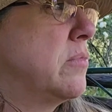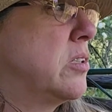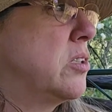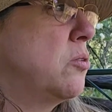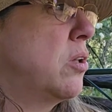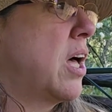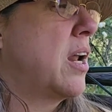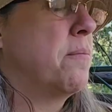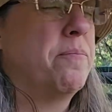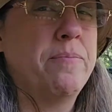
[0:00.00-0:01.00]
do a
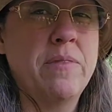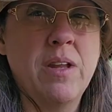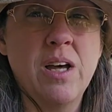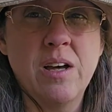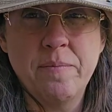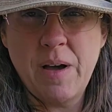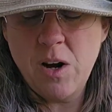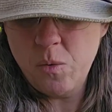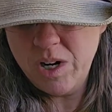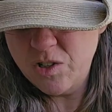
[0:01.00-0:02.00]
lot of I
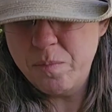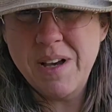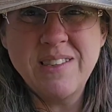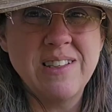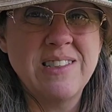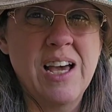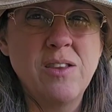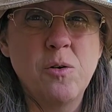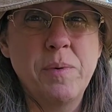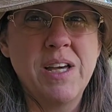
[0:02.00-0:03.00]
don't want to do
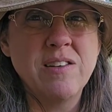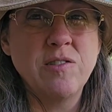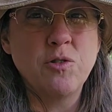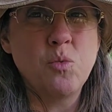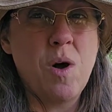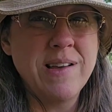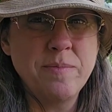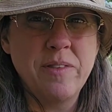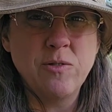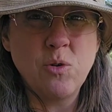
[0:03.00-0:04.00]
pesticide though, because those
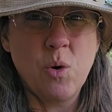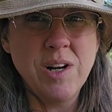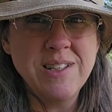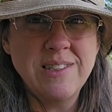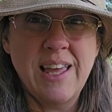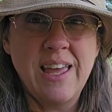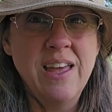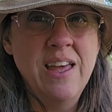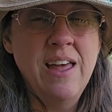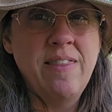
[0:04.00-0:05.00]
wasps and those hornets,
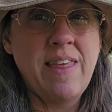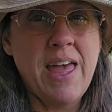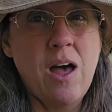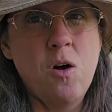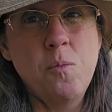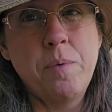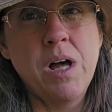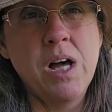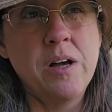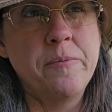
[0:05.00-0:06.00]
they help
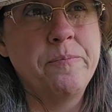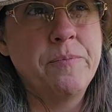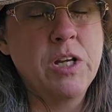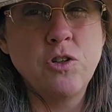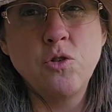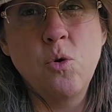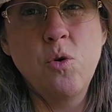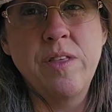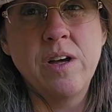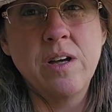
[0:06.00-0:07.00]

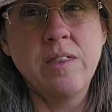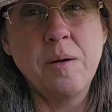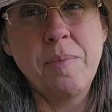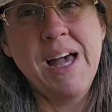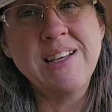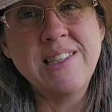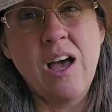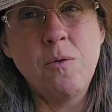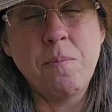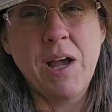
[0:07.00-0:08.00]
control the pests
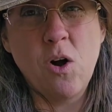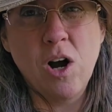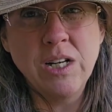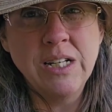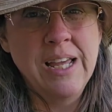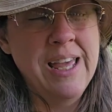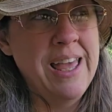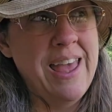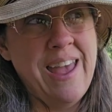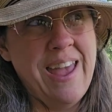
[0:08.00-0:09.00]
out in my garden,
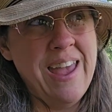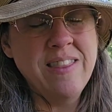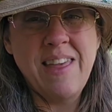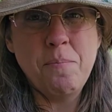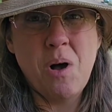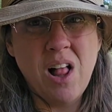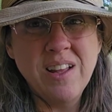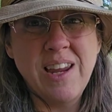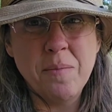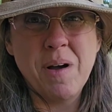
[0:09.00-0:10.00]
and they
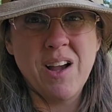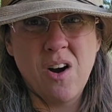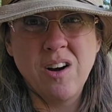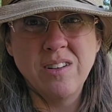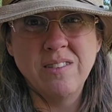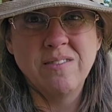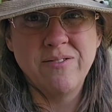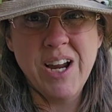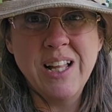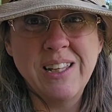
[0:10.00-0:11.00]
pollinate my garden.
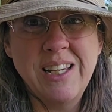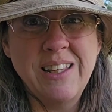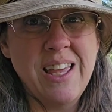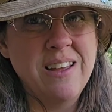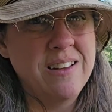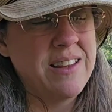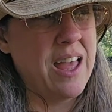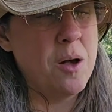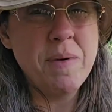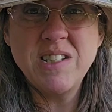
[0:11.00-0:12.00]
Frankly, they
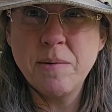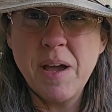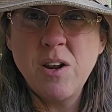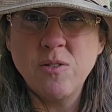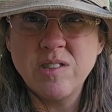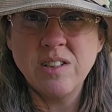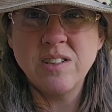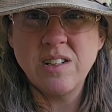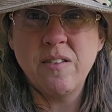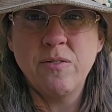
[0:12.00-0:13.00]
help my tomatoes
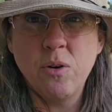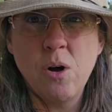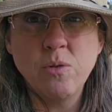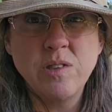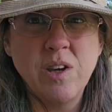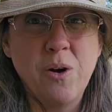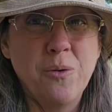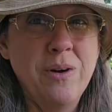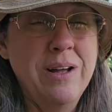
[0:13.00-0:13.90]
and stuff grow. So